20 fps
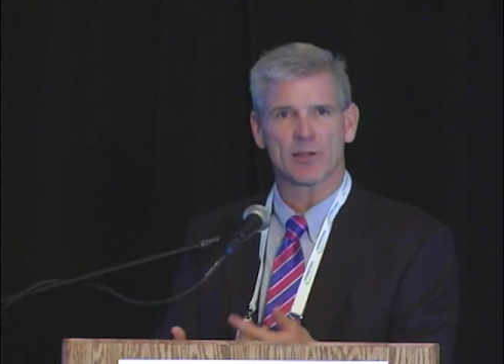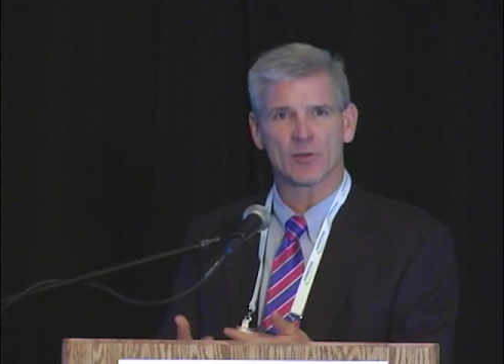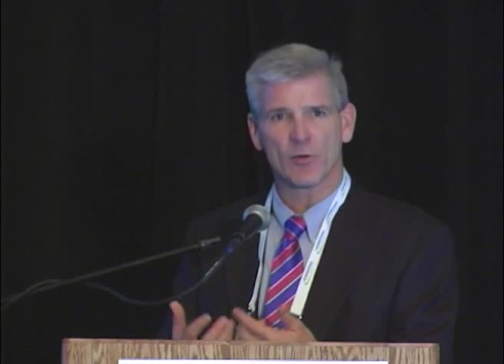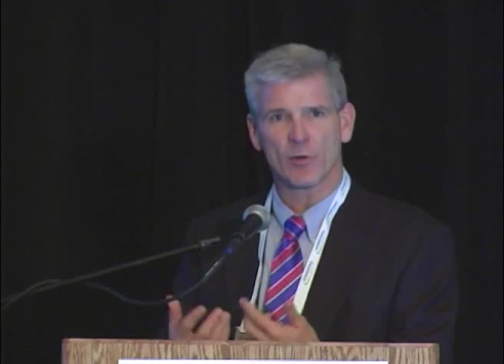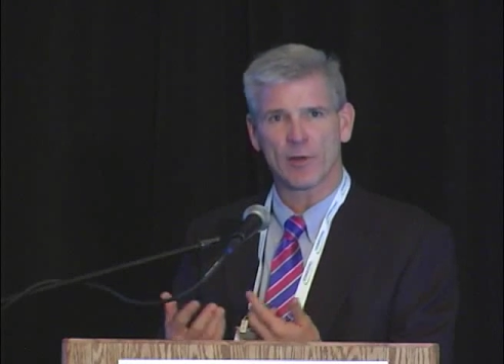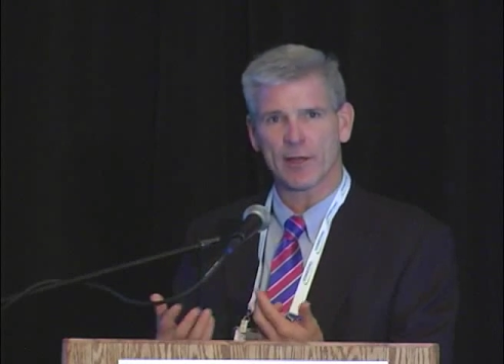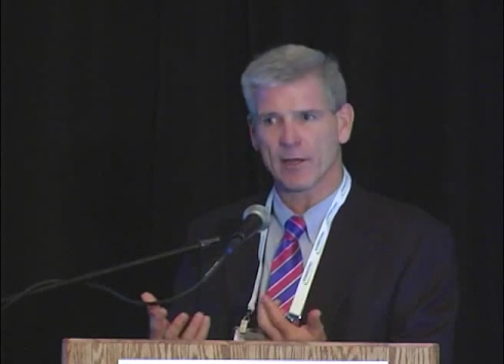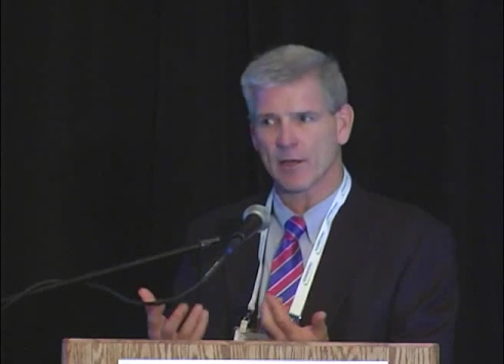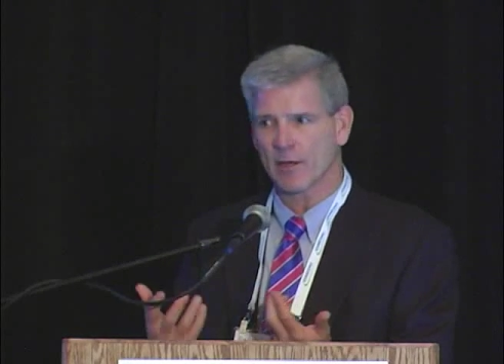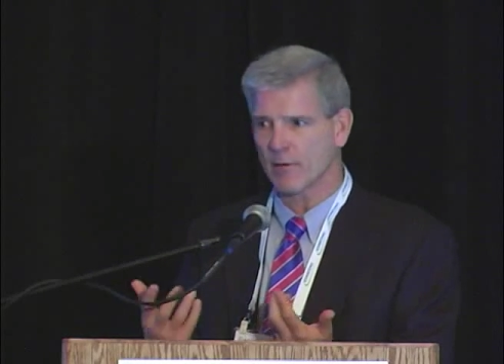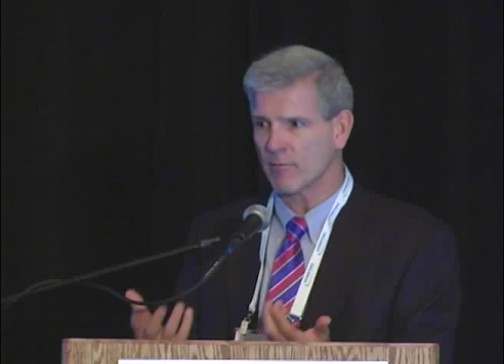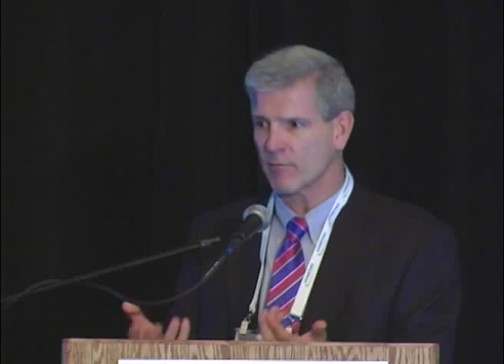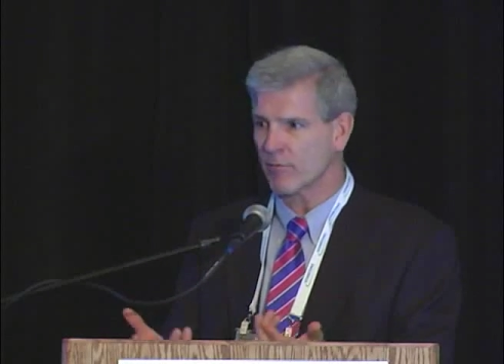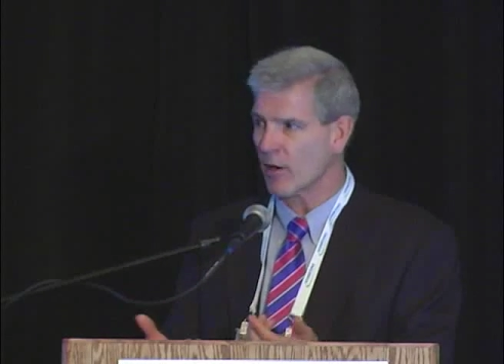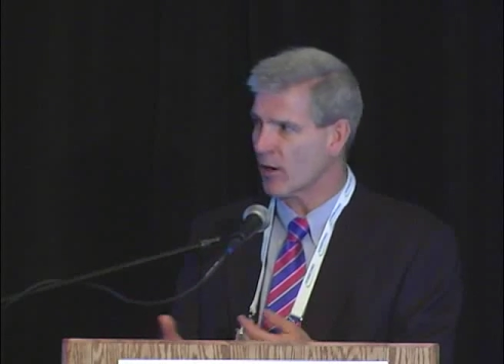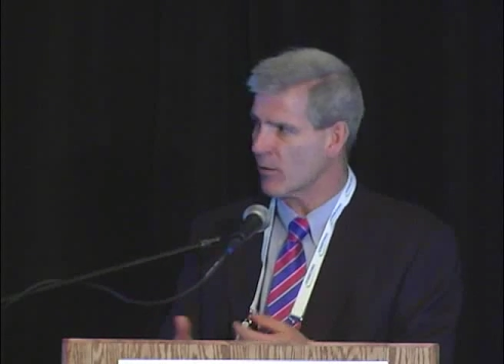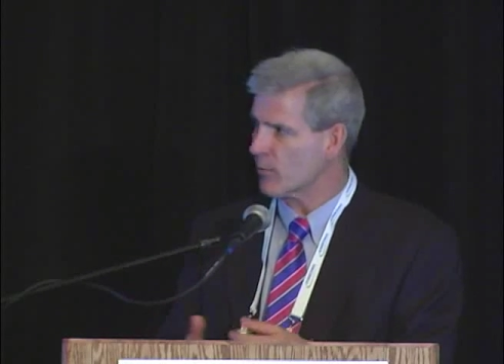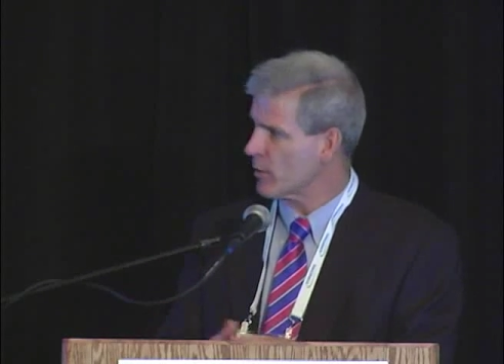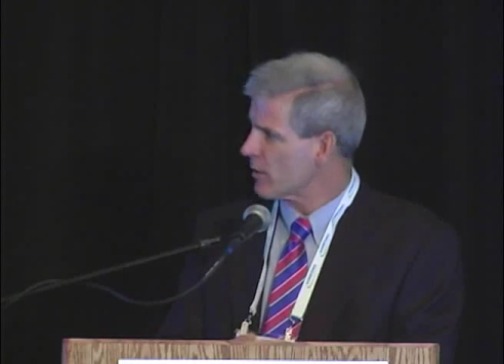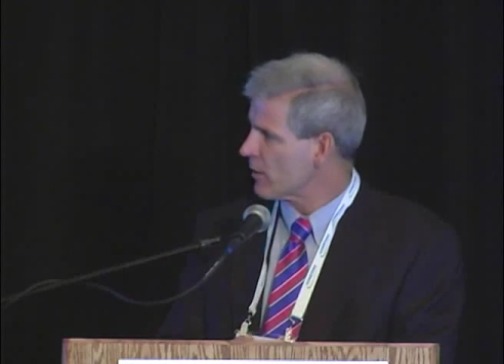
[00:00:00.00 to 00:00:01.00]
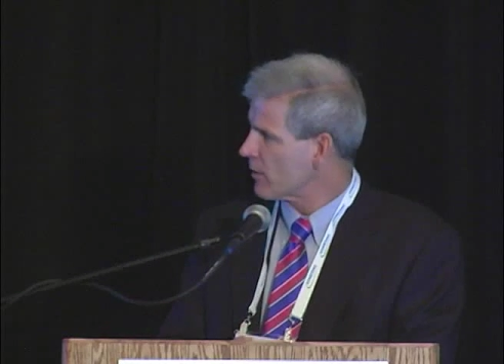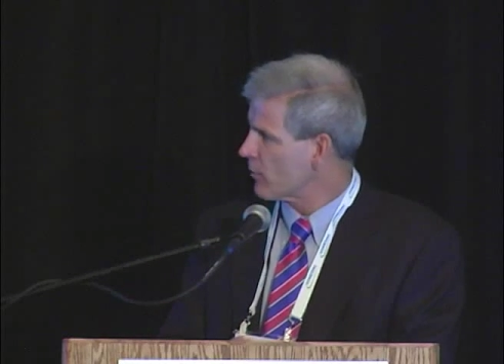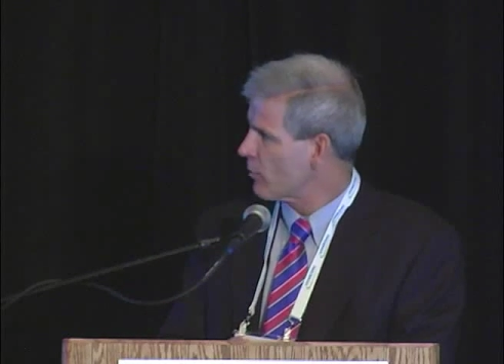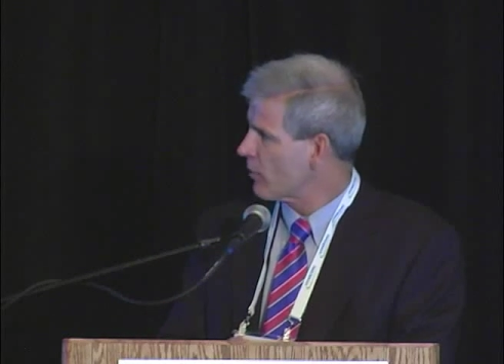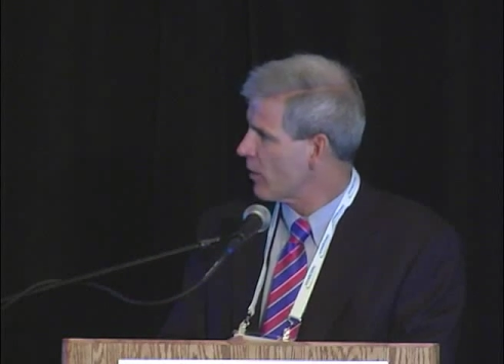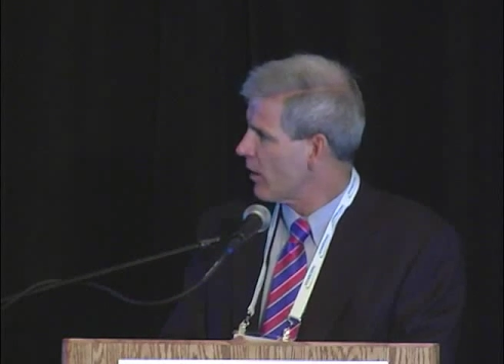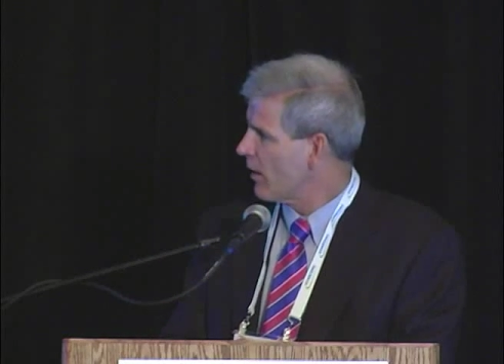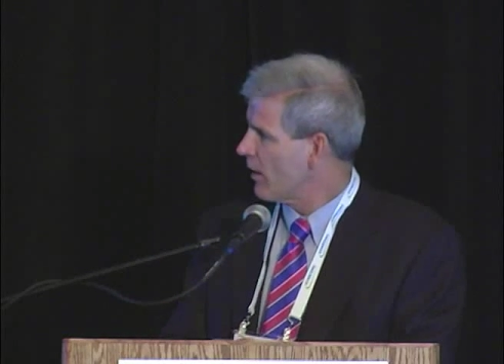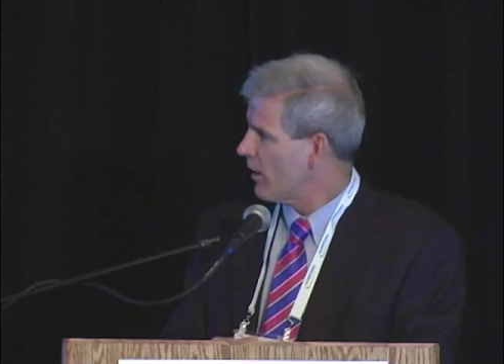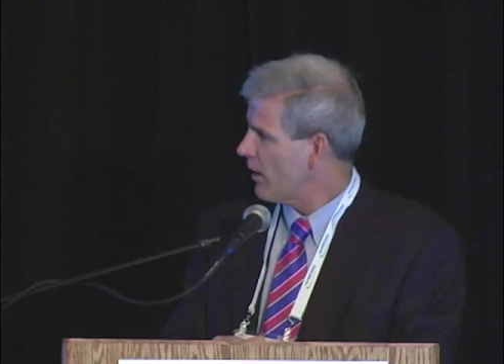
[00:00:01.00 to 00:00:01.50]
and doing it in an environmentally
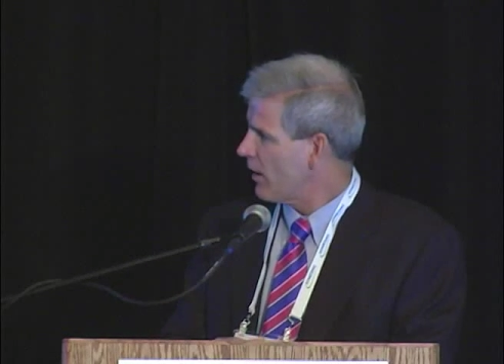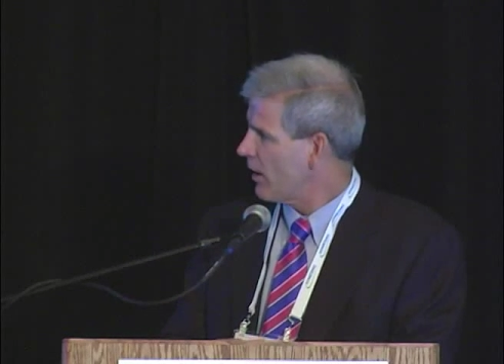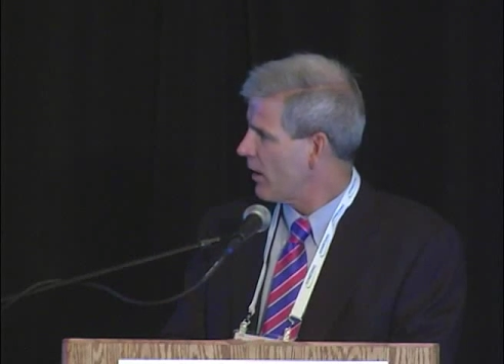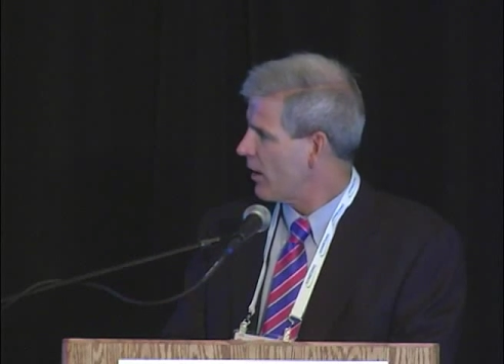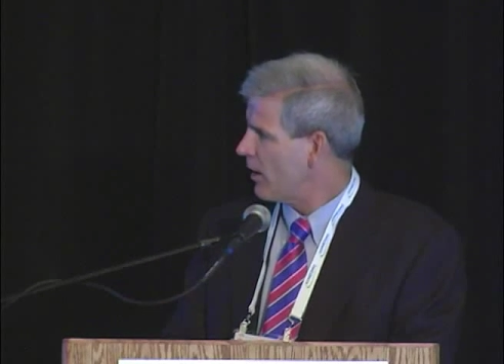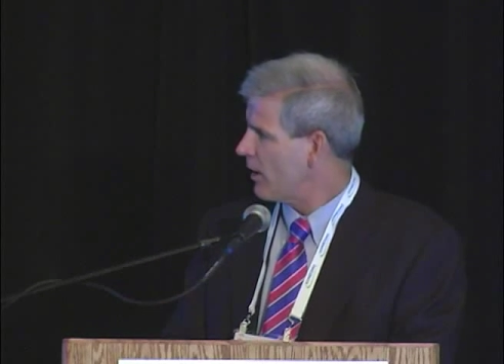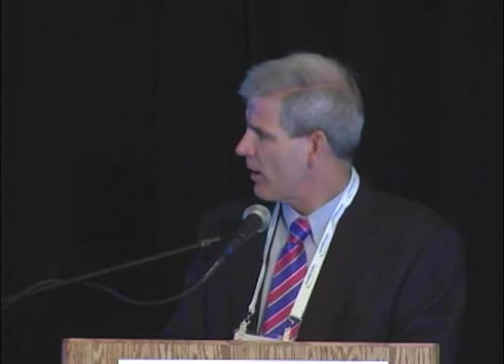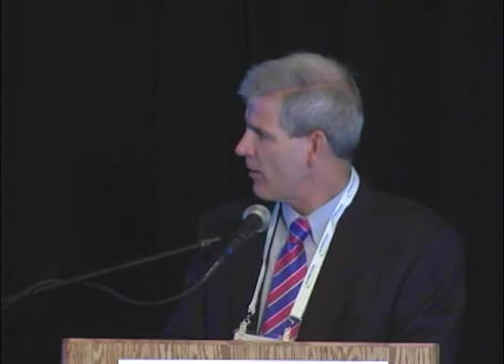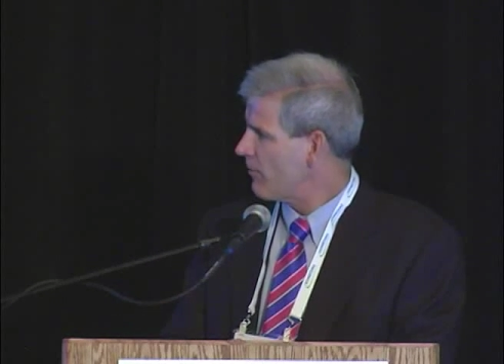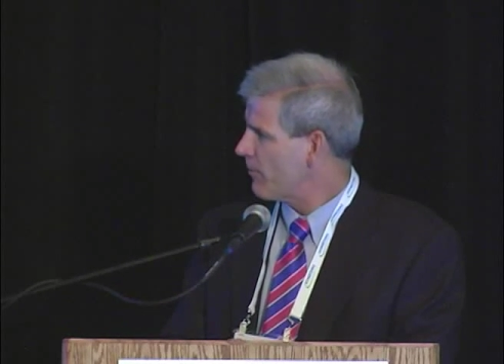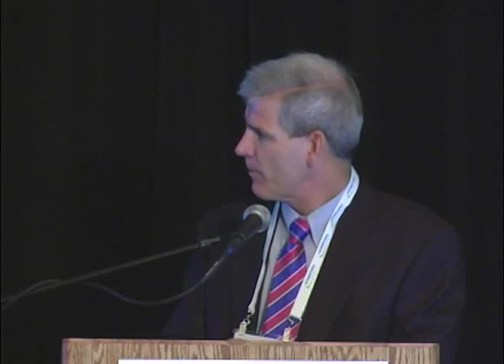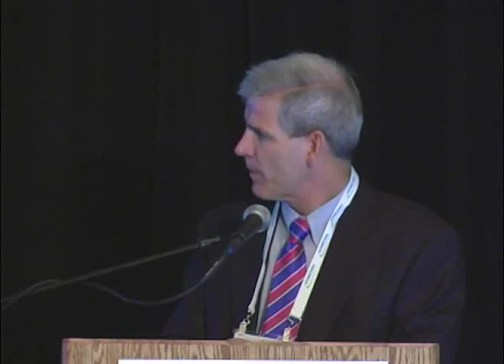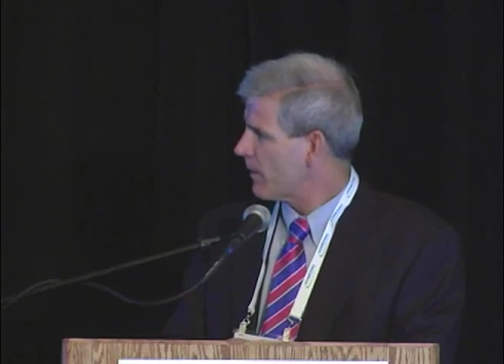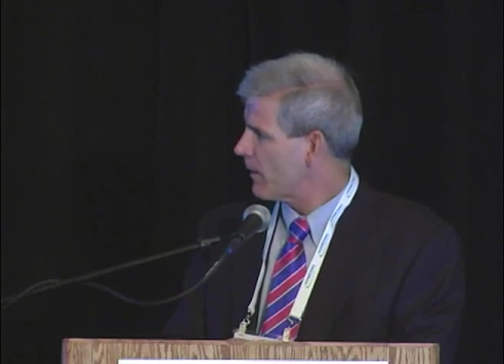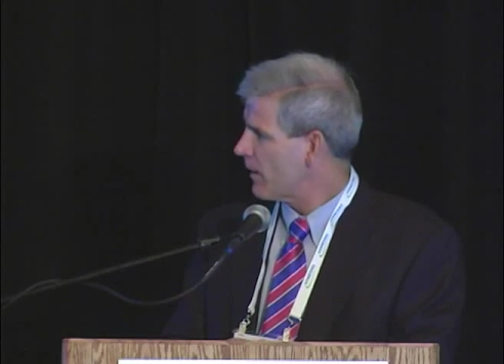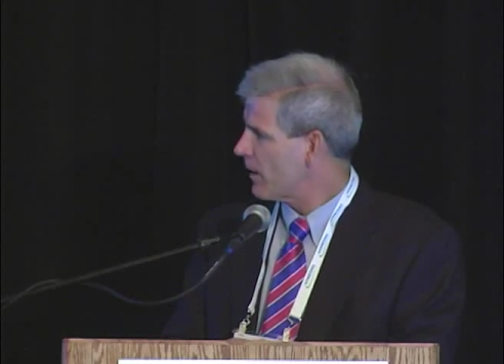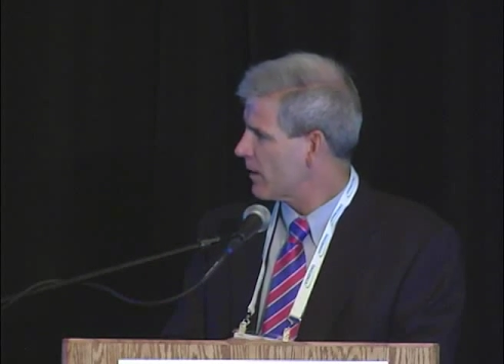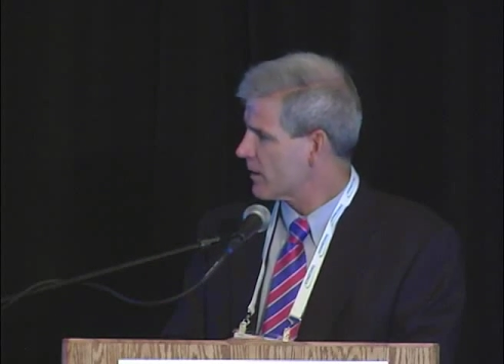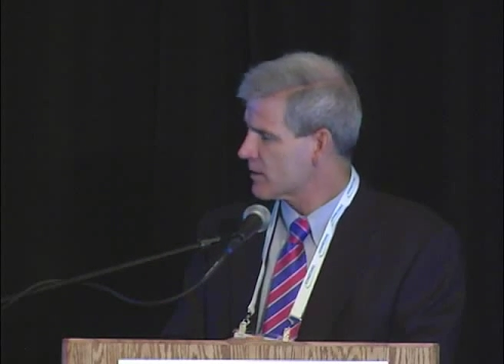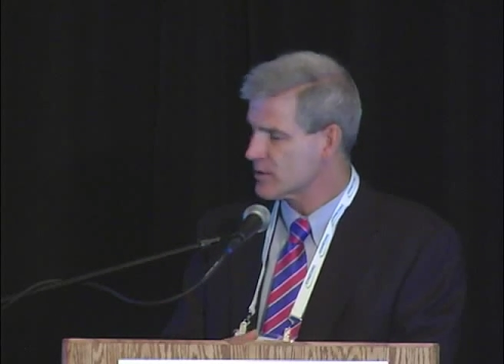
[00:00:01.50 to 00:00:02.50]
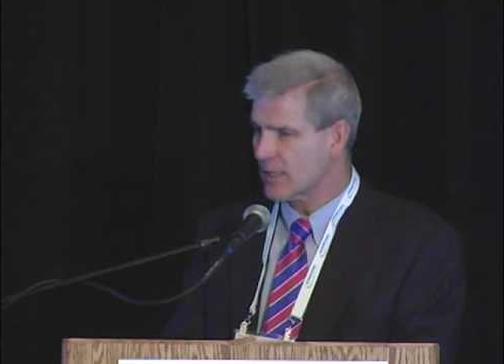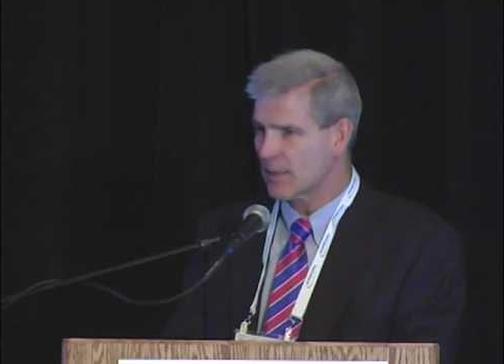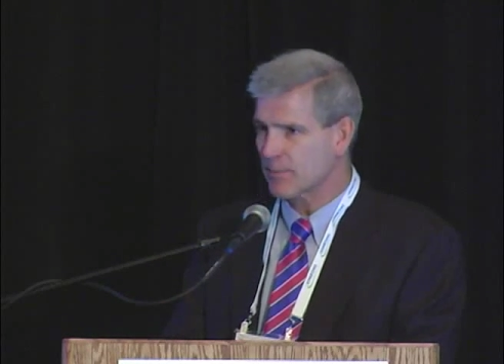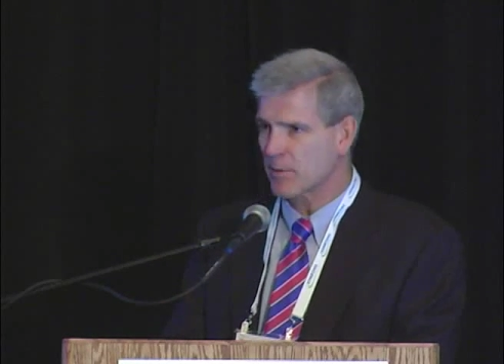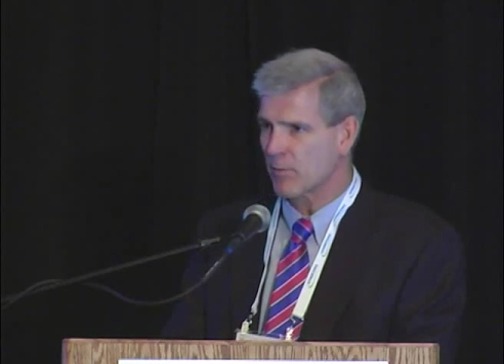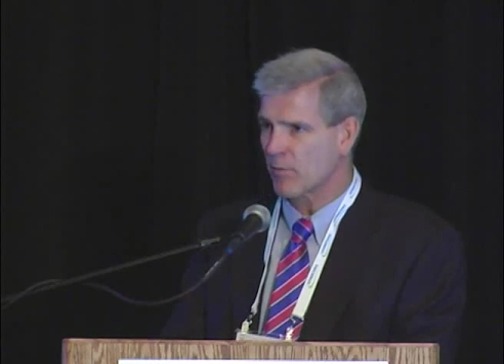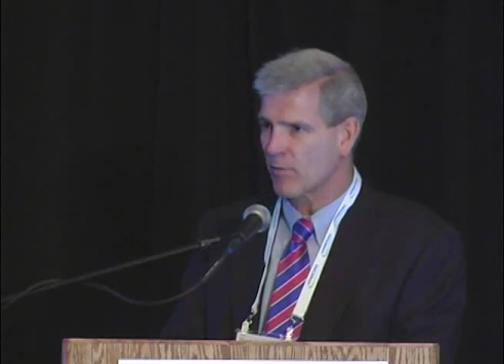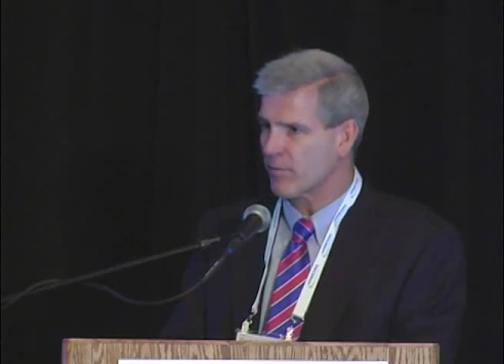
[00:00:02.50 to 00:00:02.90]
acceptable